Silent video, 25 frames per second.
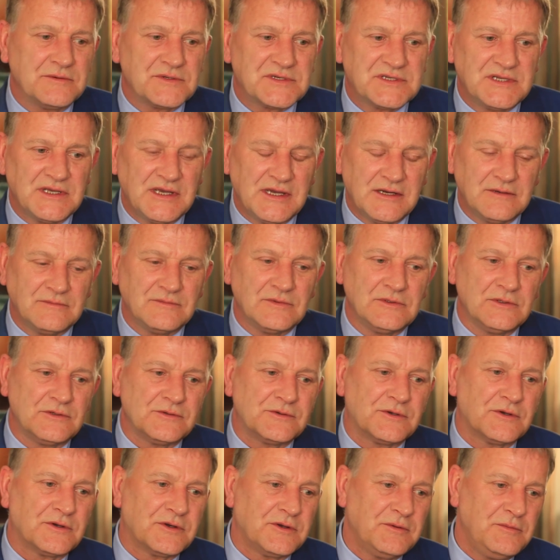it was to help the
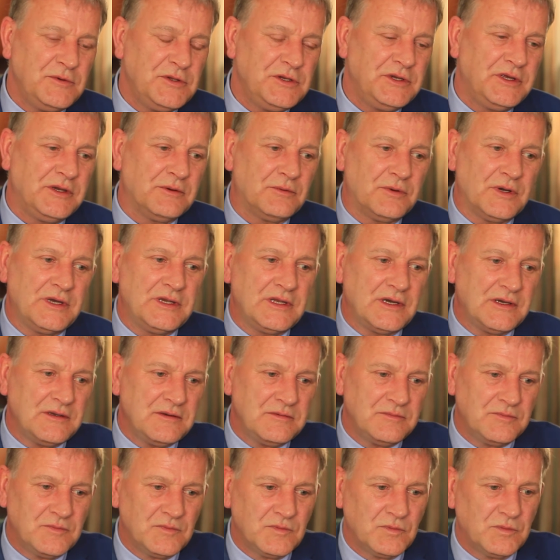local community. When
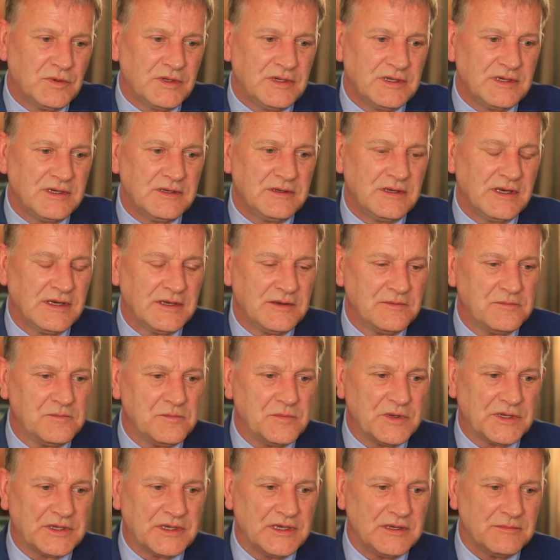I
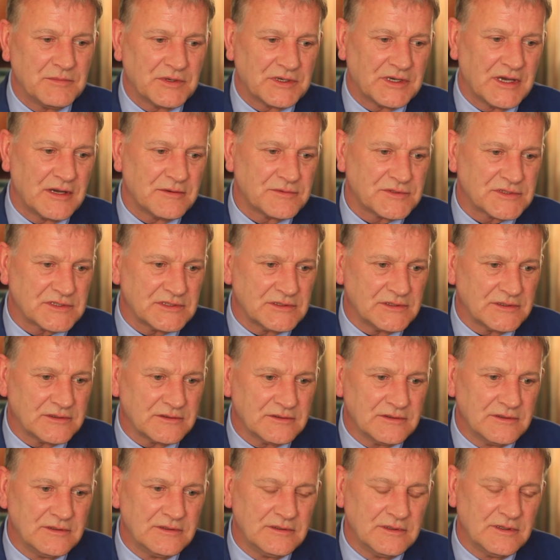became a councillor,
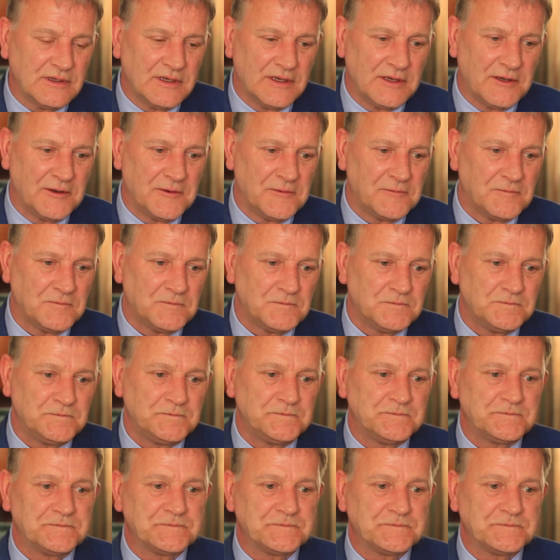there